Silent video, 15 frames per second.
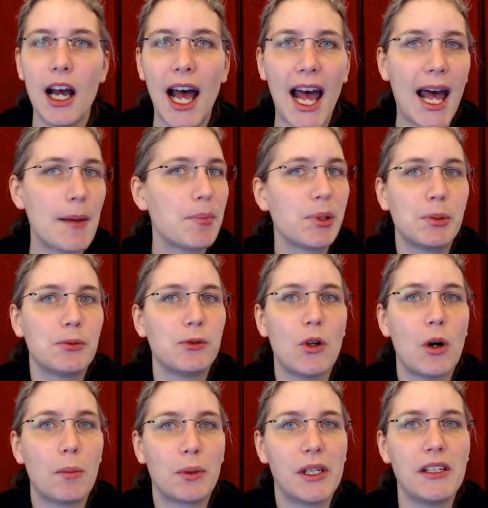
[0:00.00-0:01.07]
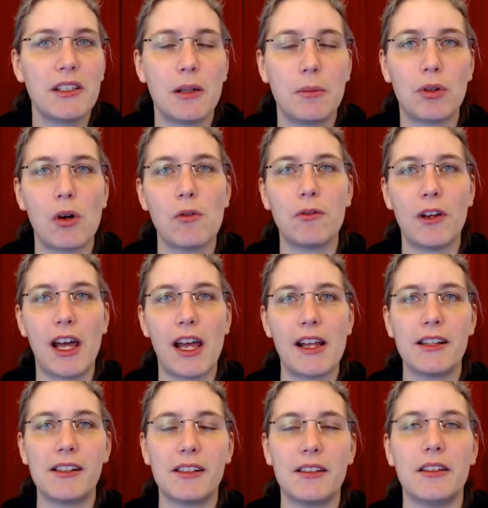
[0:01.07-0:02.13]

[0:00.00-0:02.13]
hub for printer profiles.